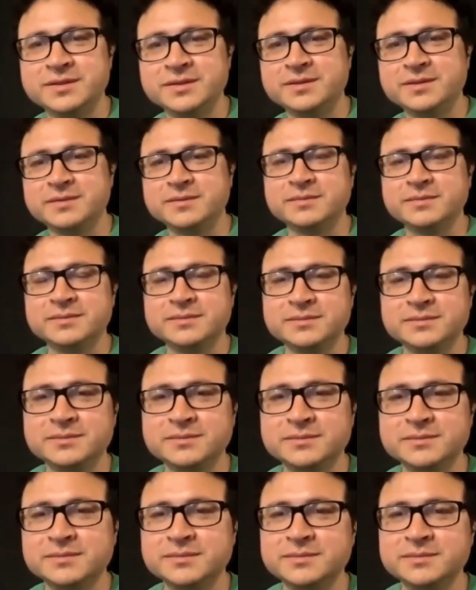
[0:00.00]

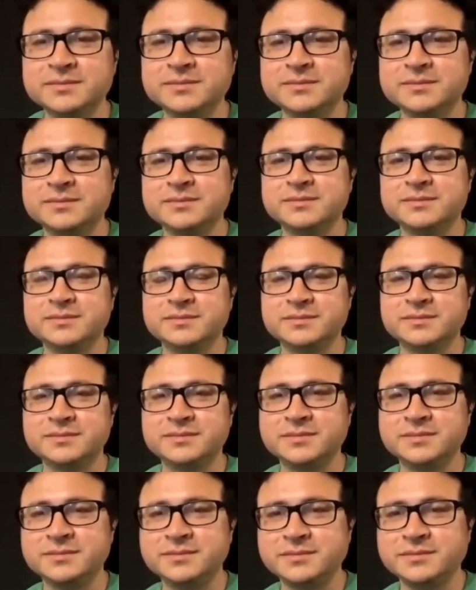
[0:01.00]

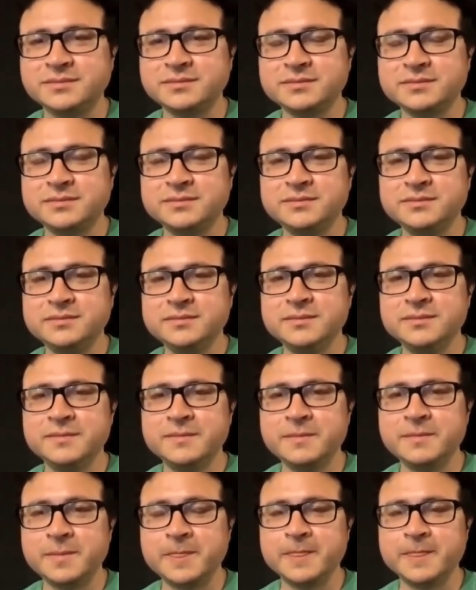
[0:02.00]

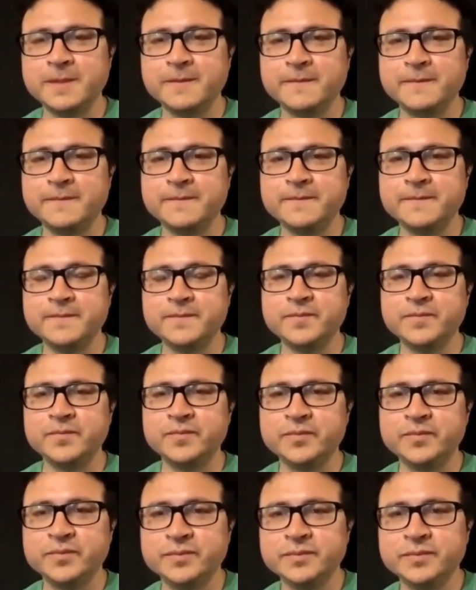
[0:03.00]

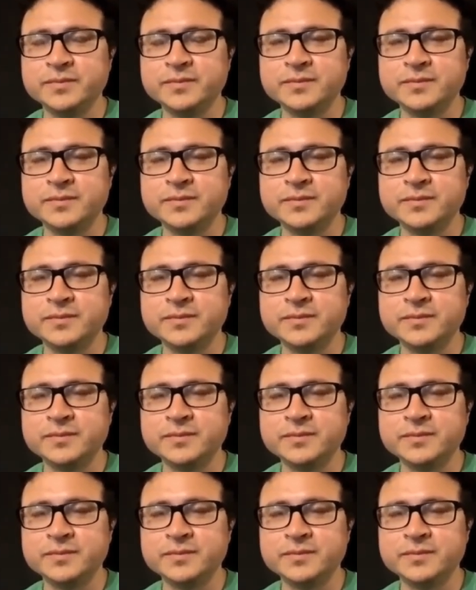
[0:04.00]
No words are spoken by the person on screen.